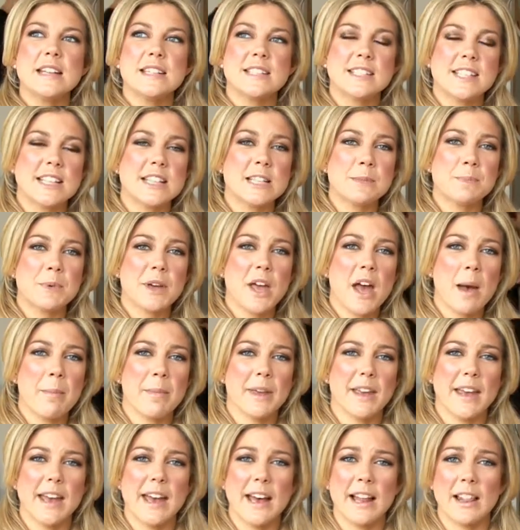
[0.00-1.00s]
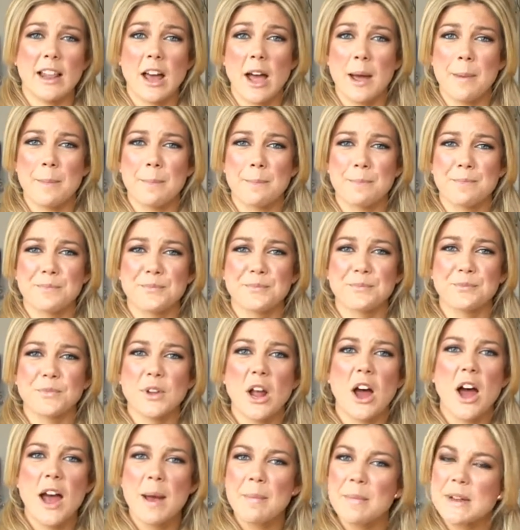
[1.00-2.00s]
Since becoming ill, I'm,
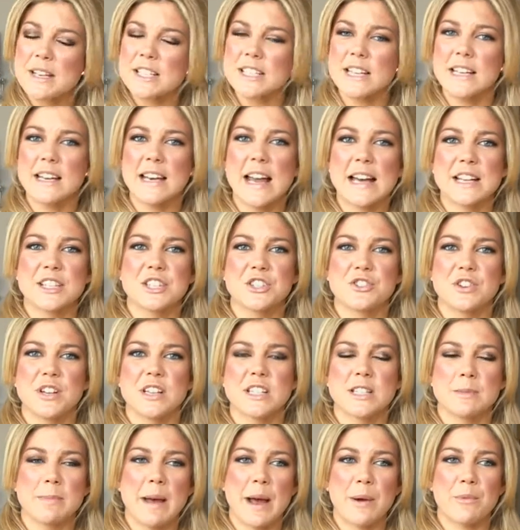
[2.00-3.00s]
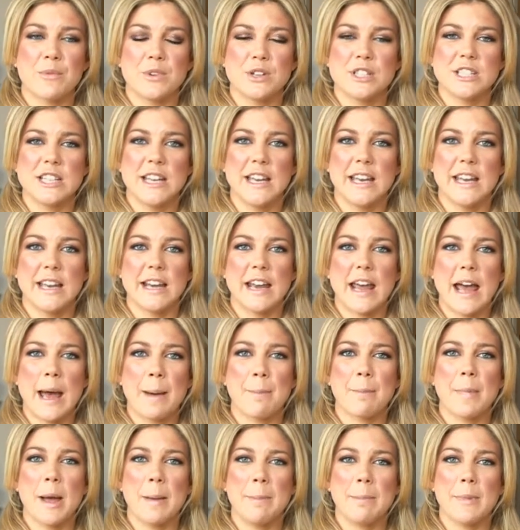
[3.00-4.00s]
I'm actually less strict about routine
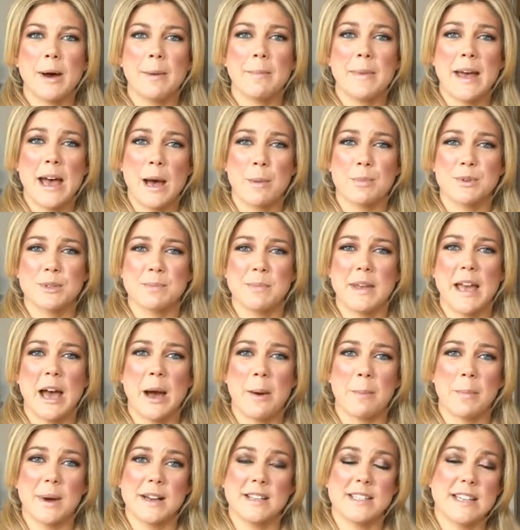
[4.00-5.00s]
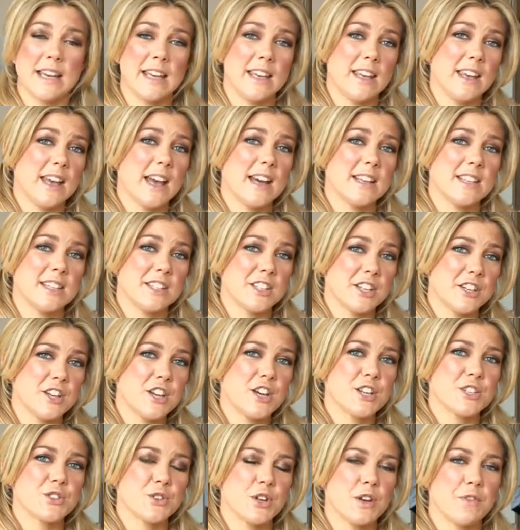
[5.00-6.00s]
and my mum helps me out by taking Eddie to
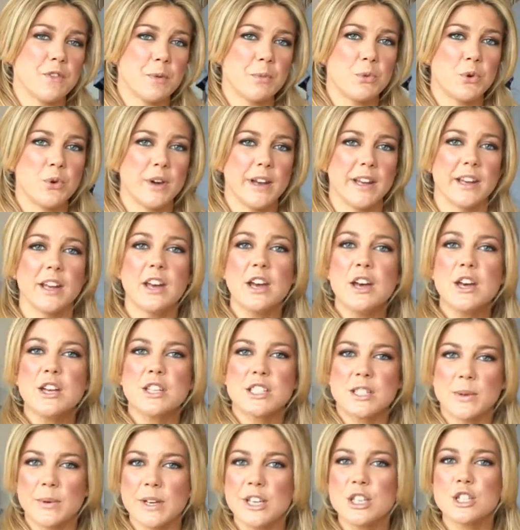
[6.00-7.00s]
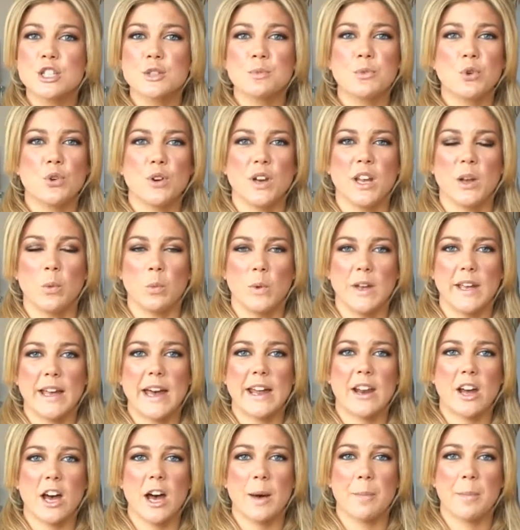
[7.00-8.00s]
nursery every morning. So each morning we
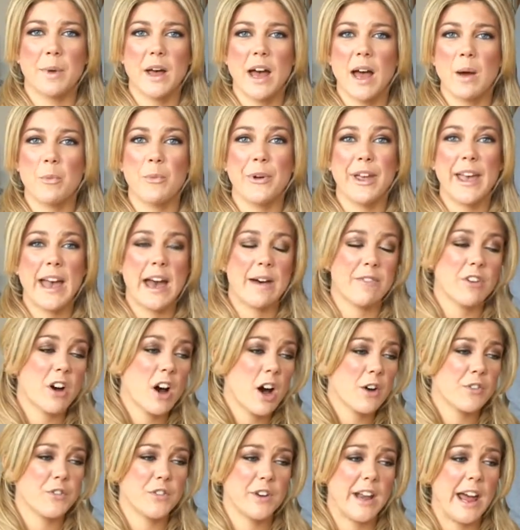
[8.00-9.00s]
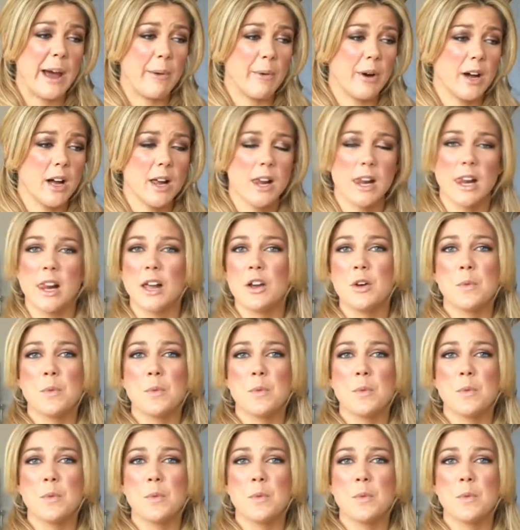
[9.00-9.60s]
get up and we have half an hour